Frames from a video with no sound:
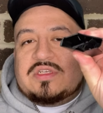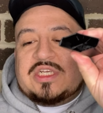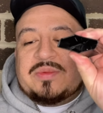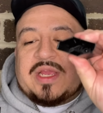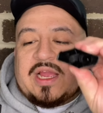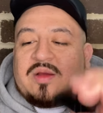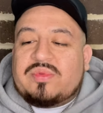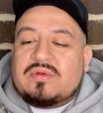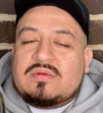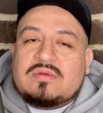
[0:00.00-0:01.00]
cheap cap
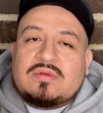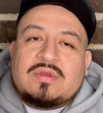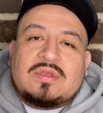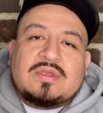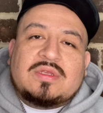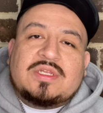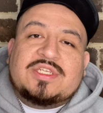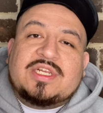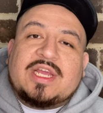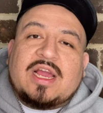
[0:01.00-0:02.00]
and
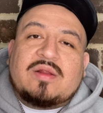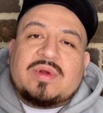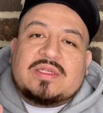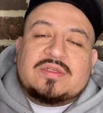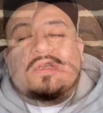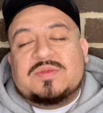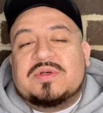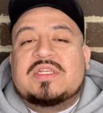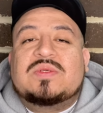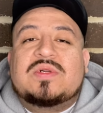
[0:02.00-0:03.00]
shitty atomizer. Let's
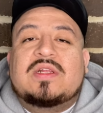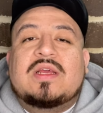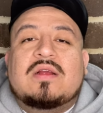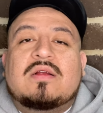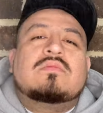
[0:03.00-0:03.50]
put this one in there.